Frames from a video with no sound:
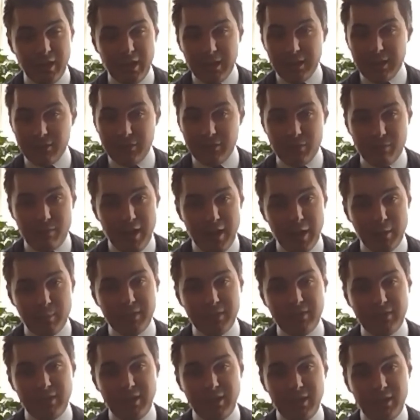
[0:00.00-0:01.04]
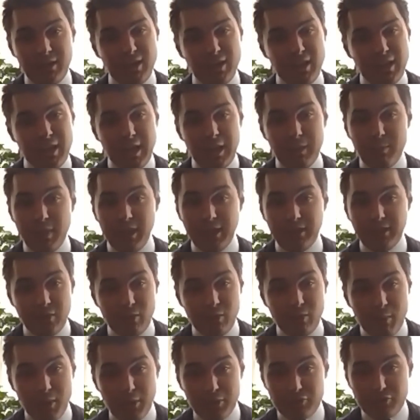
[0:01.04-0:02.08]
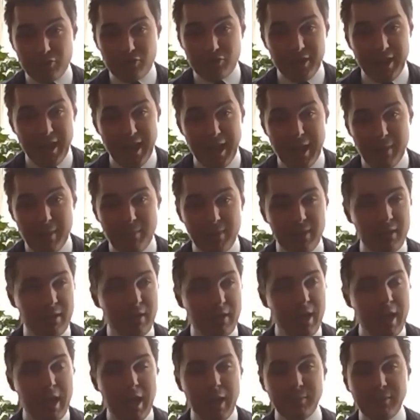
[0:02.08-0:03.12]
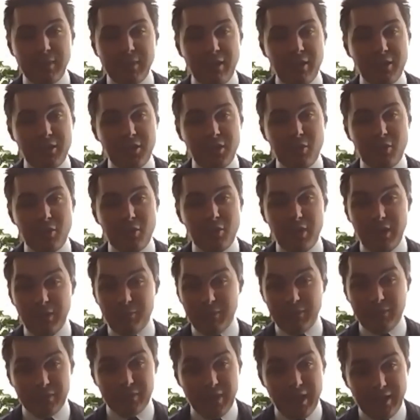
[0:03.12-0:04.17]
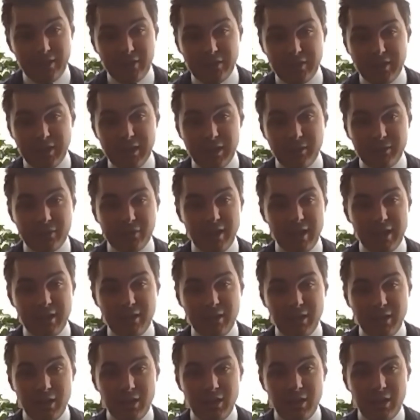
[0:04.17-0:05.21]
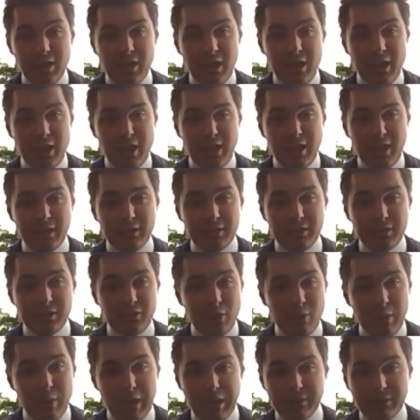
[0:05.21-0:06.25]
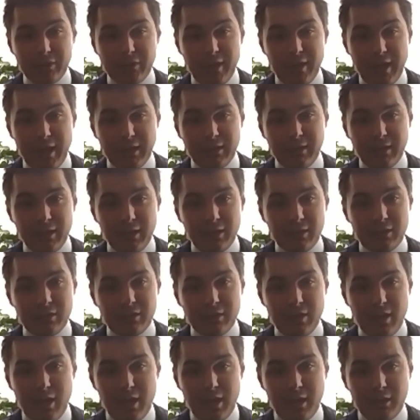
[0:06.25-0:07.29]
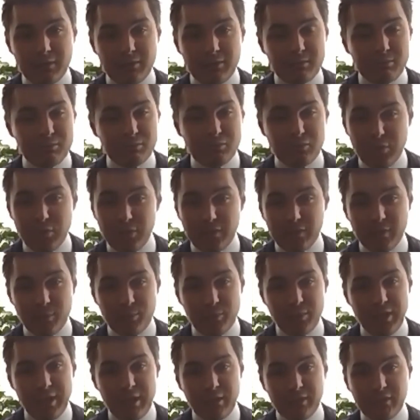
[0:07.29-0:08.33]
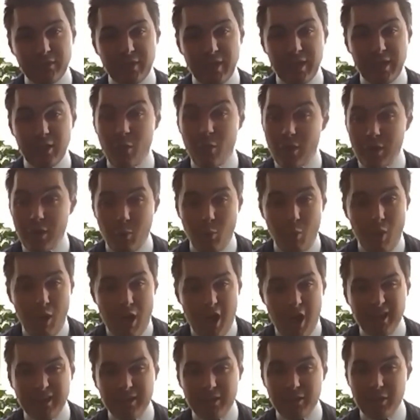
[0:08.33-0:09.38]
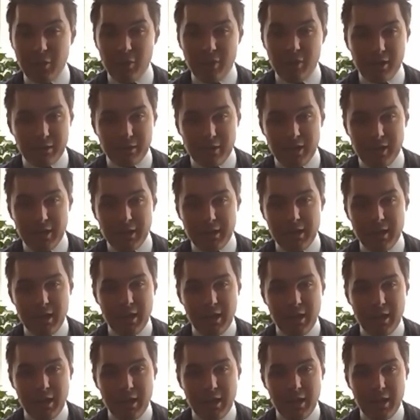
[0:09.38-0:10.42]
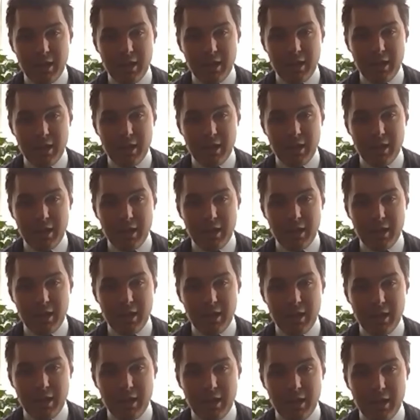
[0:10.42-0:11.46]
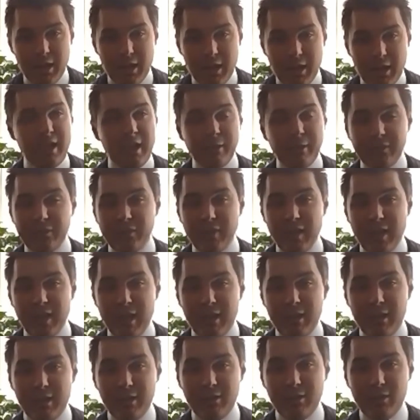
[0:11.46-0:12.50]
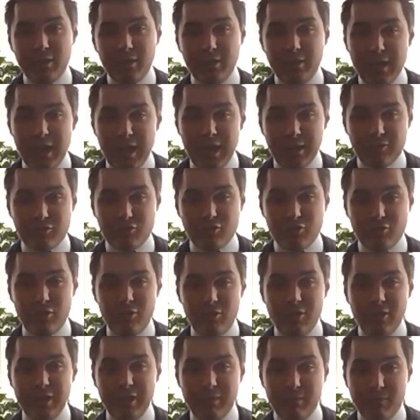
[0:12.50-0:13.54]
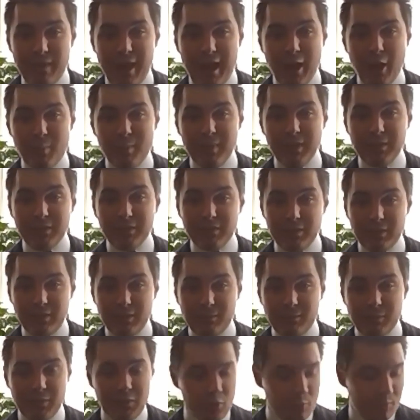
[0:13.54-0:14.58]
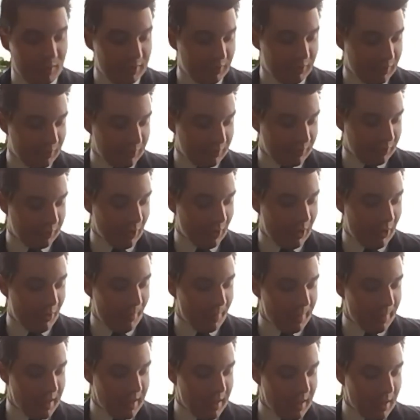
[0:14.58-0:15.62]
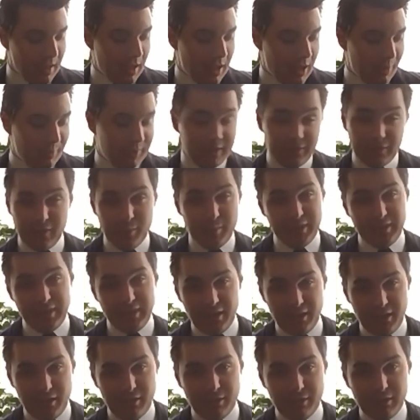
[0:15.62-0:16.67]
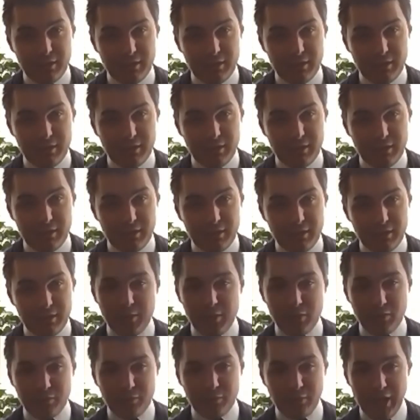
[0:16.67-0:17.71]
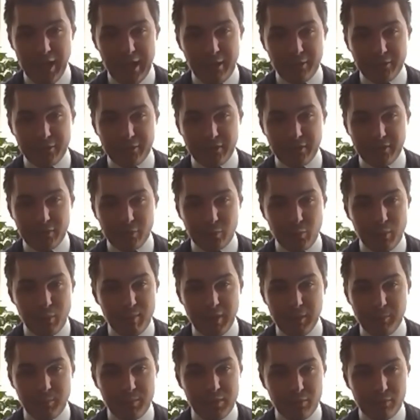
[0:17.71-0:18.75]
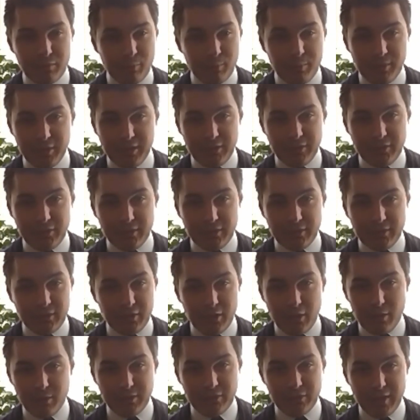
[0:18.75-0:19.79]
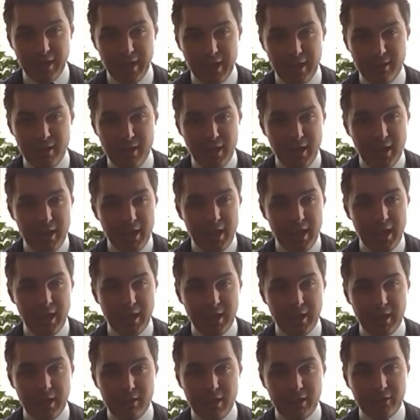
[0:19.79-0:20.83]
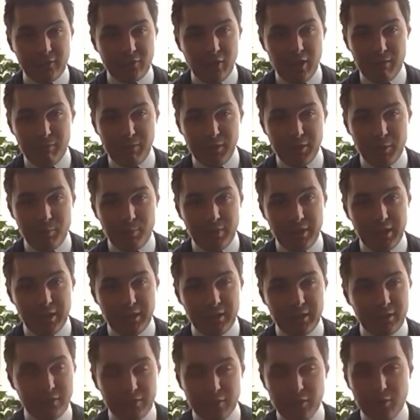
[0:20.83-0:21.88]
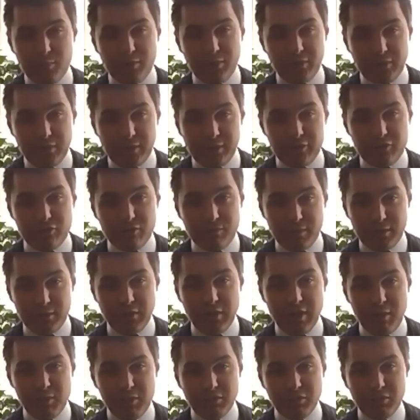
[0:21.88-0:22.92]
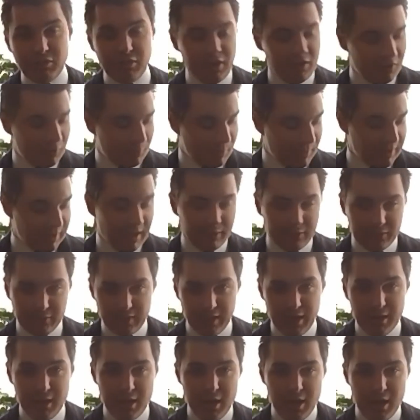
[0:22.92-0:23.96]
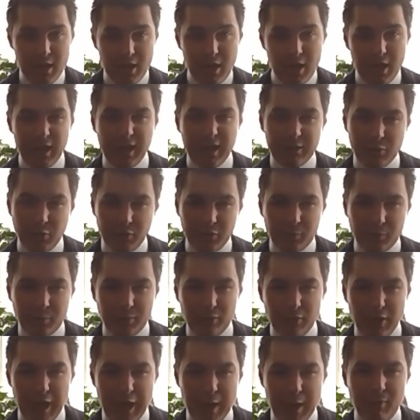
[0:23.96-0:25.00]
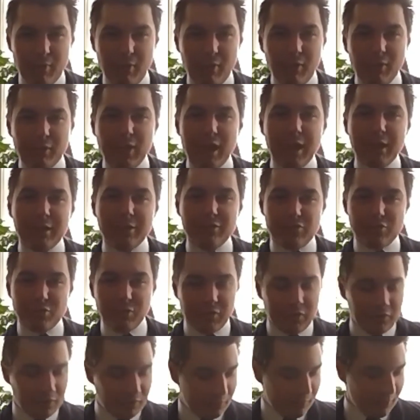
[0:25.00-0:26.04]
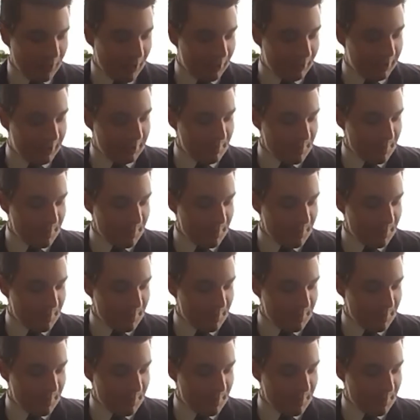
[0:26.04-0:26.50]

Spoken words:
gives you vitamin D. It makes you emotionally happier. I'm telling you, if it's a nice day outside, go outside, do something outside, go on a walk, go on a run. You definitely want to be outside in the natural environment of humans. So, because let me tell you, humans make beautiful houses. We make beautiful places to go inside, and that's lovely. But a certain percentage of your time you do need to spend outside. Get those primal kind of juices flowing.